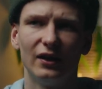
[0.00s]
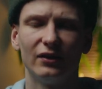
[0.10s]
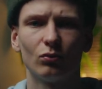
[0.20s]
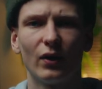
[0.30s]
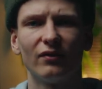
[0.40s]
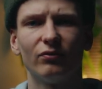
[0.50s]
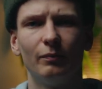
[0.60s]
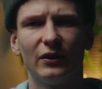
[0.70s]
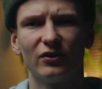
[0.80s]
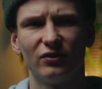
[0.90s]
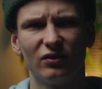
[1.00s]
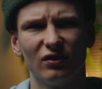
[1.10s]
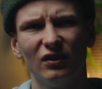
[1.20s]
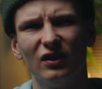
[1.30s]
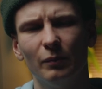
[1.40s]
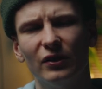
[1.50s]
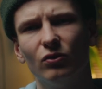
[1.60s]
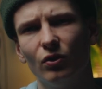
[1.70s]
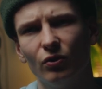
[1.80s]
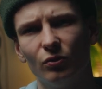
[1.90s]
in strength because it's a little bit
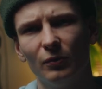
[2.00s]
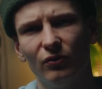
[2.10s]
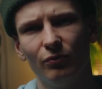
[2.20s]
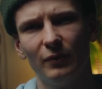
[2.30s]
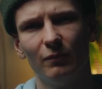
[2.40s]
too noticeable for me.